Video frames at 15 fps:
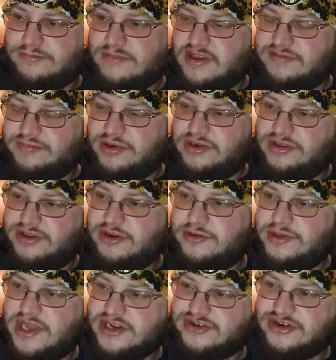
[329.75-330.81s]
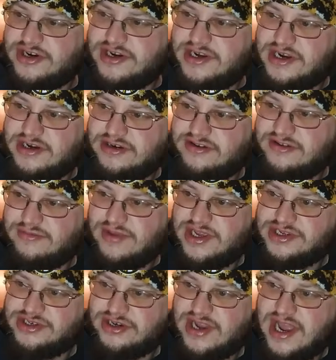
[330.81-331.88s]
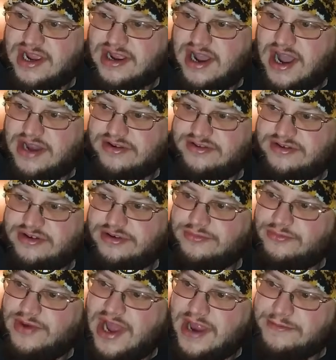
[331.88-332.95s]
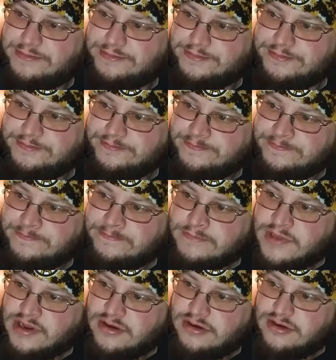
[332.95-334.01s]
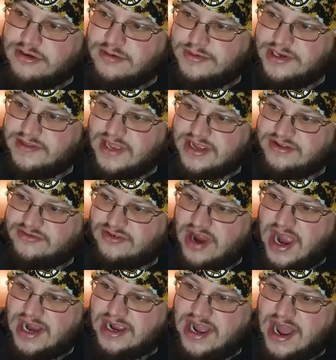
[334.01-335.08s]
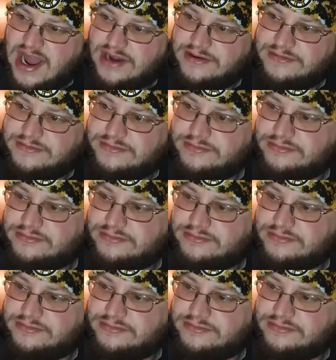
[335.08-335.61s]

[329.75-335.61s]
Let's put a little extra in there just to make sure that cotton's good and wet. Nobody likes dry cotton.